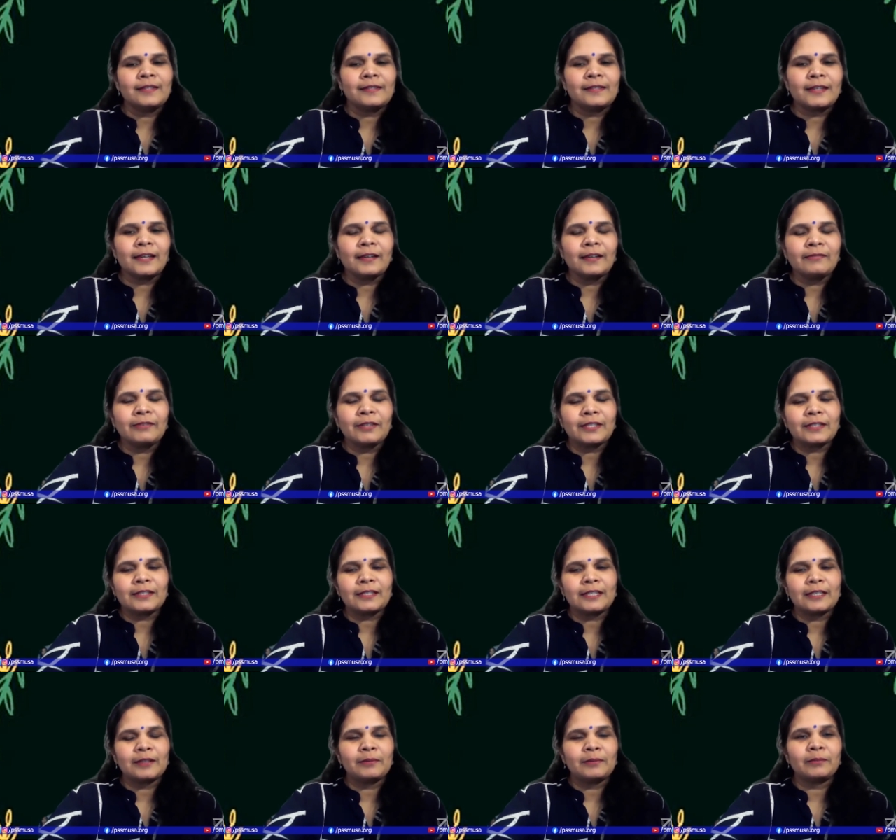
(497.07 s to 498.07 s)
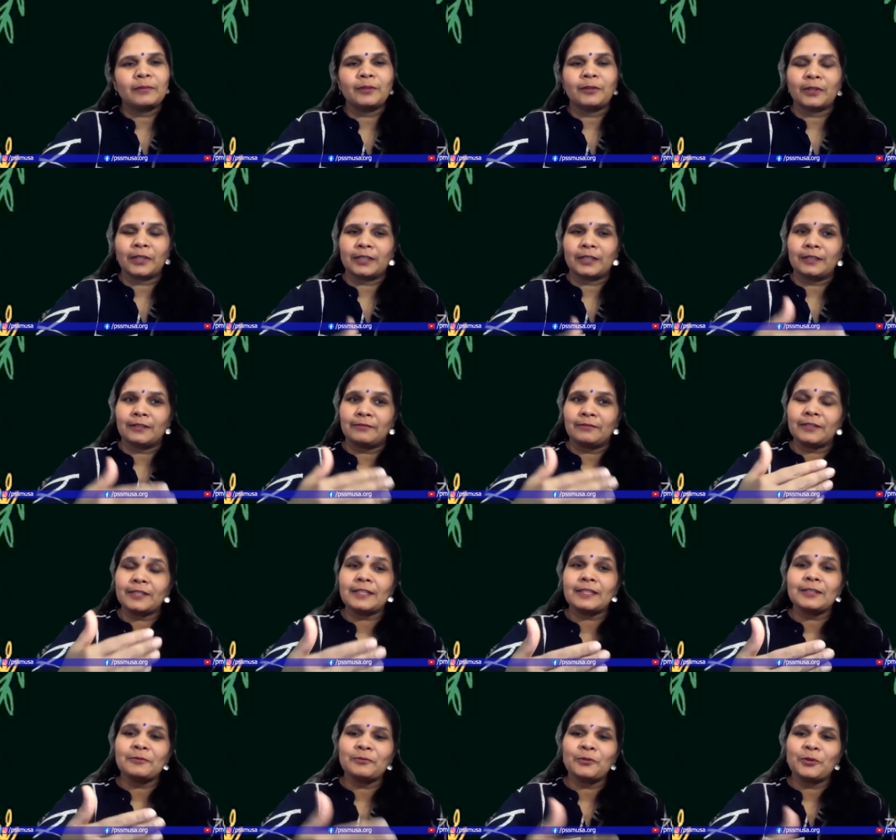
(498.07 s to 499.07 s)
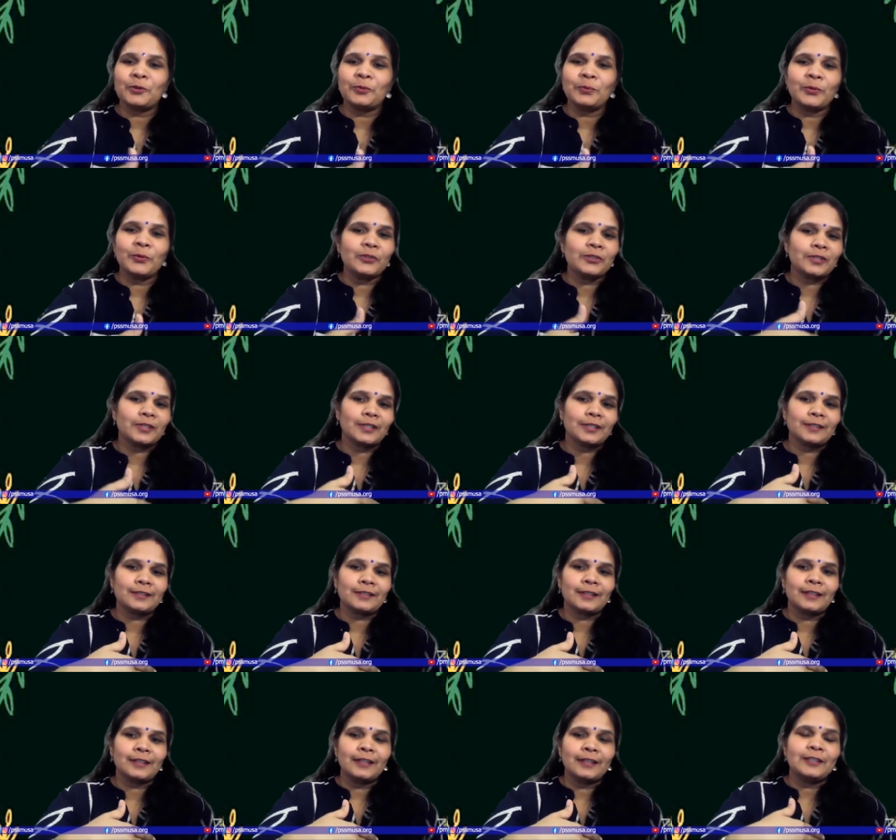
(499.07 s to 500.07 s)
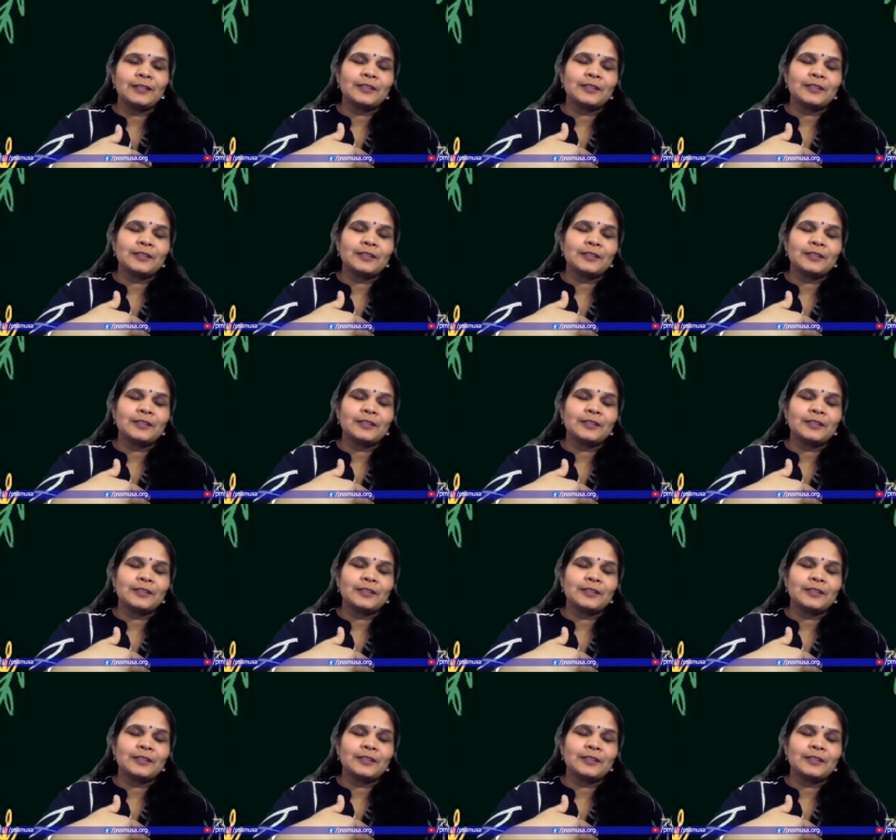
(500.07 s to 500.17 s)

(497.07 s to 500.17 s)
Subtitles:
In self-esteem, okay, the first and foremost is